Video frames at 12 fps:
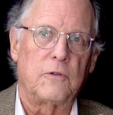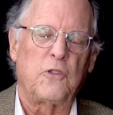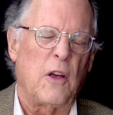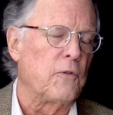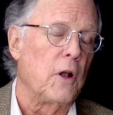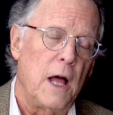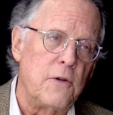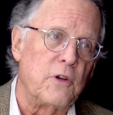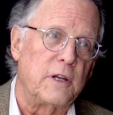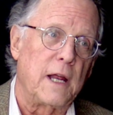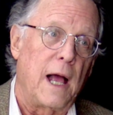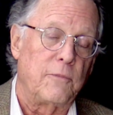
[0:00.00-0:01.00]
several
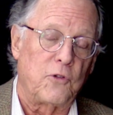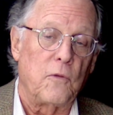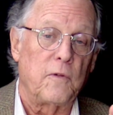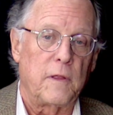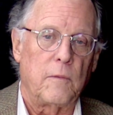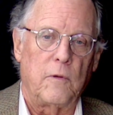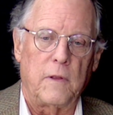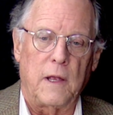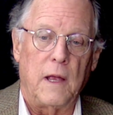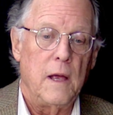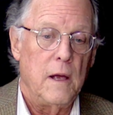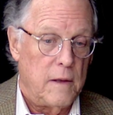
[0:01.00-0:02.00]
hundred times over the,
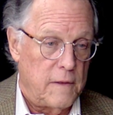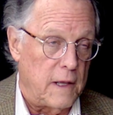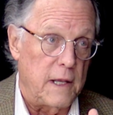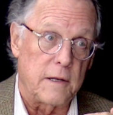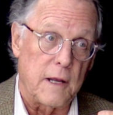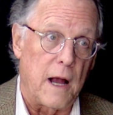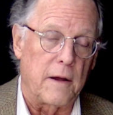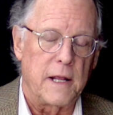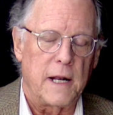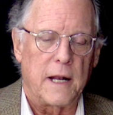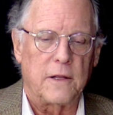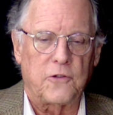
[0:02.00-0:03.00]
the, yeah. the entire
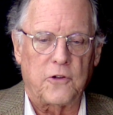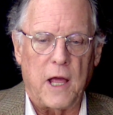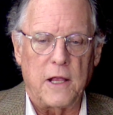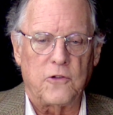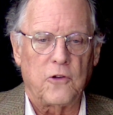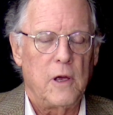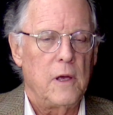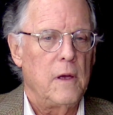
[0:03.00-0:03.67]
United States.